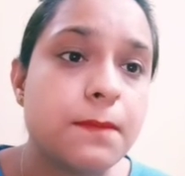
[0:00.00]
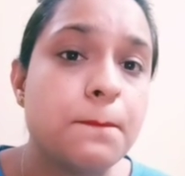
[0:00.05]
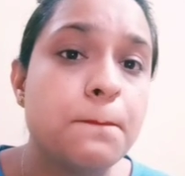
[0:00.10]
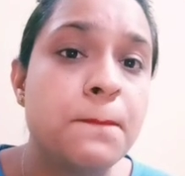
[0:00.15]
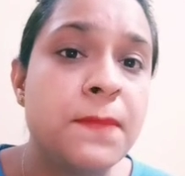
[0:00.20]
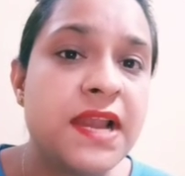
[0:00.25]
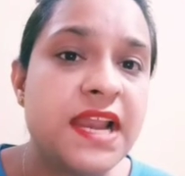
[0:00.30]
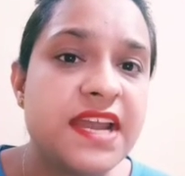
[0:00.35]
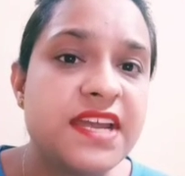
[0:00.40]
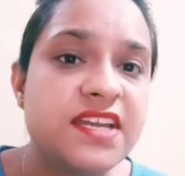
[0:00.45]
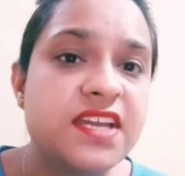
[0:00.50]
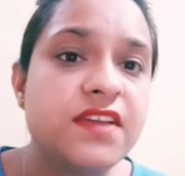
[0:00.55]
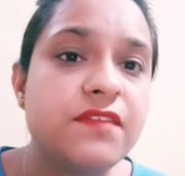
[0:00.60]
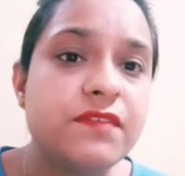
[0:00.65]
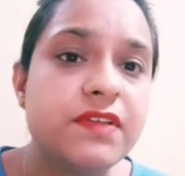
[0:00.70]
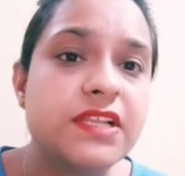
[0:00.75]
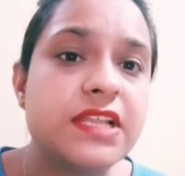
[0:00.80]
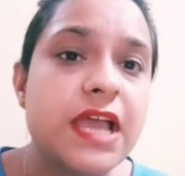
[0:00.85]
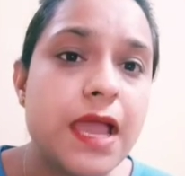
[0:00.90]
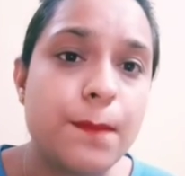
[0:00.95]
blended
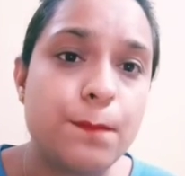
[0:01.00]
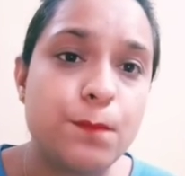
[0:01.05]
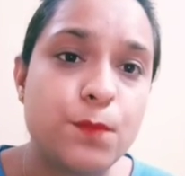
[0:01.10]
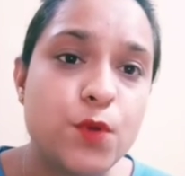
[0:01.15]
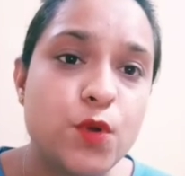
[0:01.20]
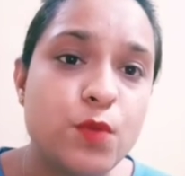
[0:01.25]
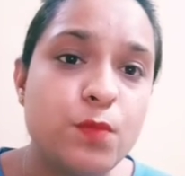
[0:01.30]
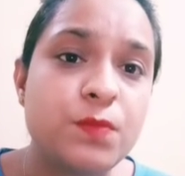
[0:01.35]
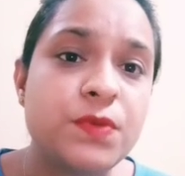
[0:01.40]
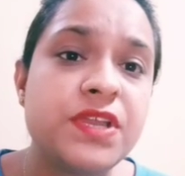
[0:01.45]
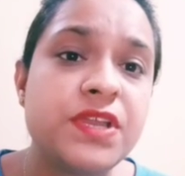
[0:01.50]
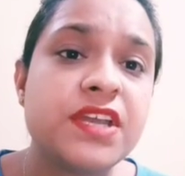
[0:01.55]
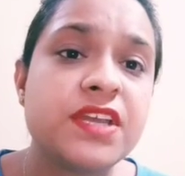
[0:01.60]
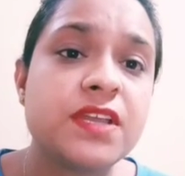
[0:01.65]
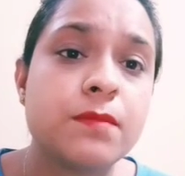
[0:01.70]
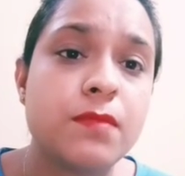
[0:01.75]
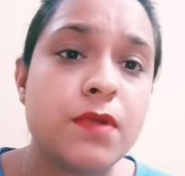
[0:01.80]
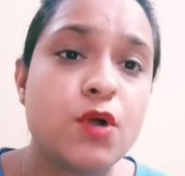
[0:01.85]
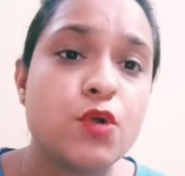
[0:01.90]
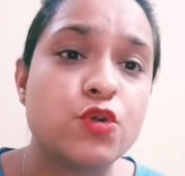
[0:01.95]
with appropriate
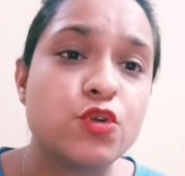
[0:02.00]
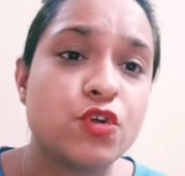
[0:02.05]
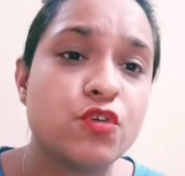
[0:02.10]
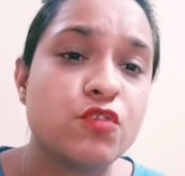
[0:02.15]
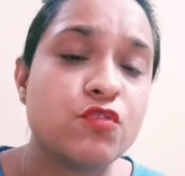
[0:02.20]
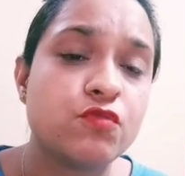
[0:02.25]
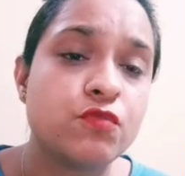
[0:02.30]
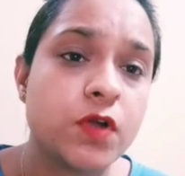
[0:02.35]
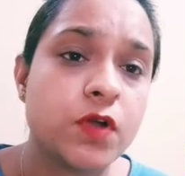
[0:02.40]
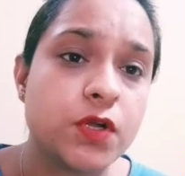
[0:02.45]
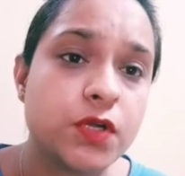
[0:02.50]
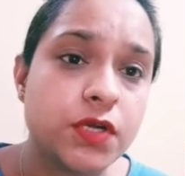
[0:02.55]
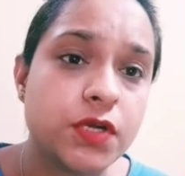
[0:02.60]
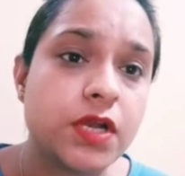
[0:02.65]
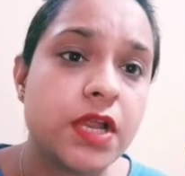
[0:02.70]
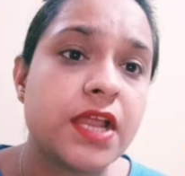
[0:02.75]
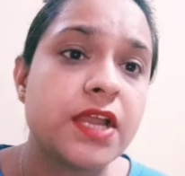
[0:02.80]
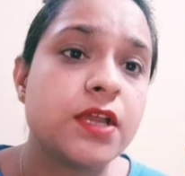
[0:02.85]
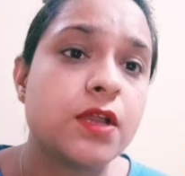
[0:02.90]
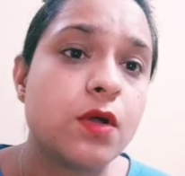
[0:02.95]
amount of water
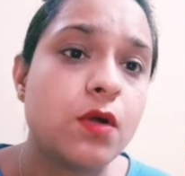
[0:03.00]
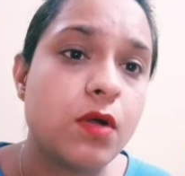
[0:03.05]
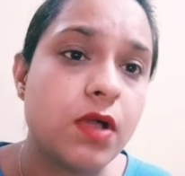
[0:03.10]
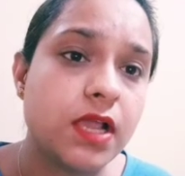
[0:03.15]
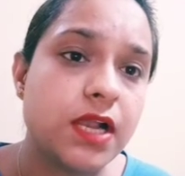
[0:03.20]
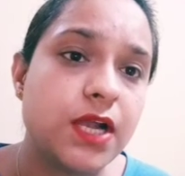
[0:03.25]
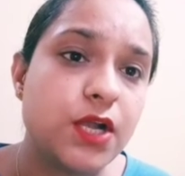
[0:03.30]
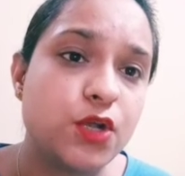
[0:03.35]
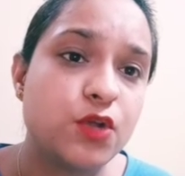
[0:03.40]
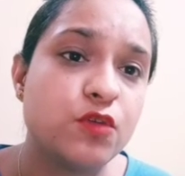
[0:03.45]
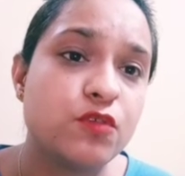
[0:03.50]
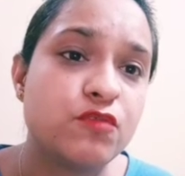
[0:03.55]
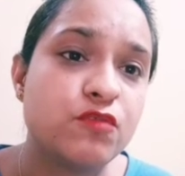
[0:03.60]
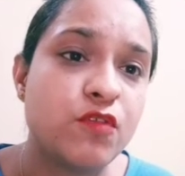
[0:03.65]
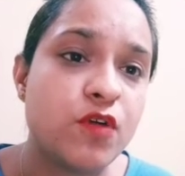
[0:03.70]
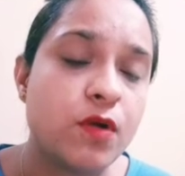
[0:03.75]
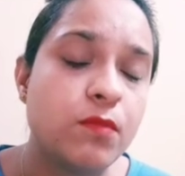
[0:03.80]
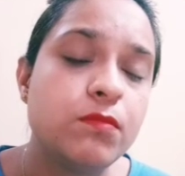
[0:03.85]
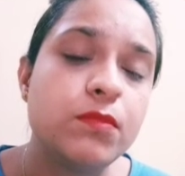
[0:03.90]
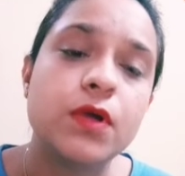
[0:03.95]
and oil to
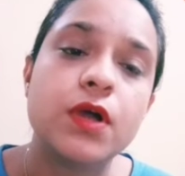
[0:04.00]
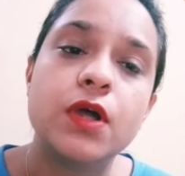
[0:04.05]
form